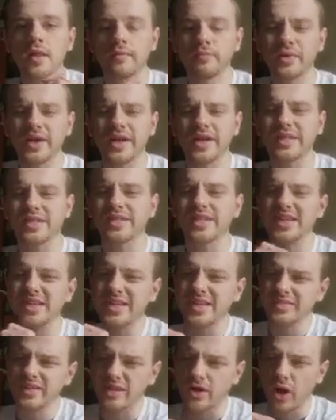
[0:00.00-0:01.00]
But it's
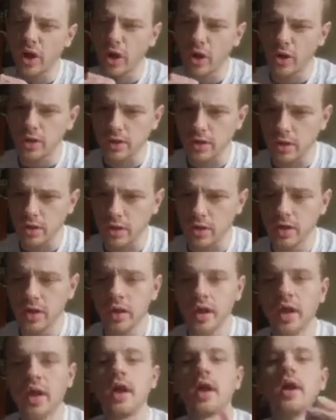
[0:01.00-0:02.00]
even harder
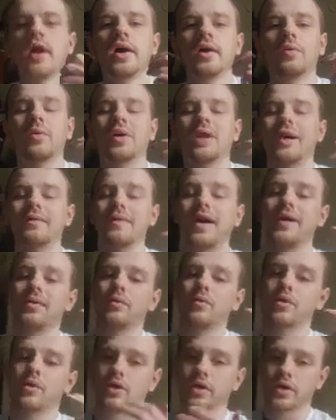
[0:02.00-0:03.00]
when I'm at
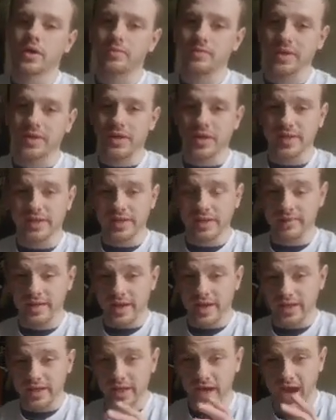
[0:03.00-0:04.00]
work, because I'm
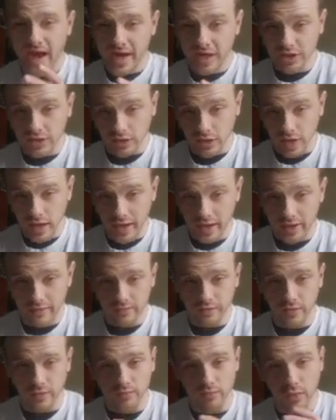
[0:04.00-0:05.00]
at a cash line
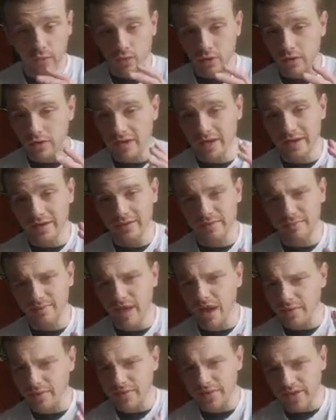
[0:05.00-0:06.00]
for more than,
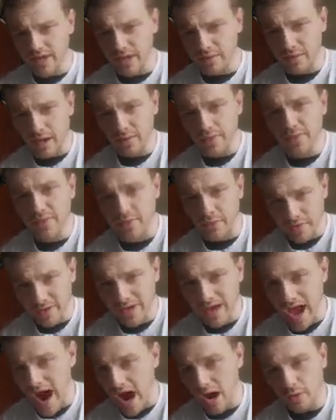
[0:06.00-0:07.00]
I would say, about
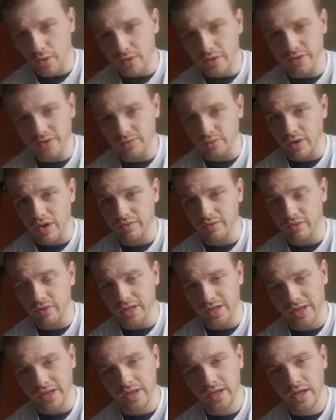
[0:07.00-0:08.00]
3 hours
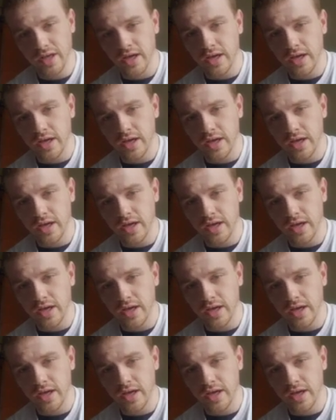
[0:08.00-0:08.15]
roughly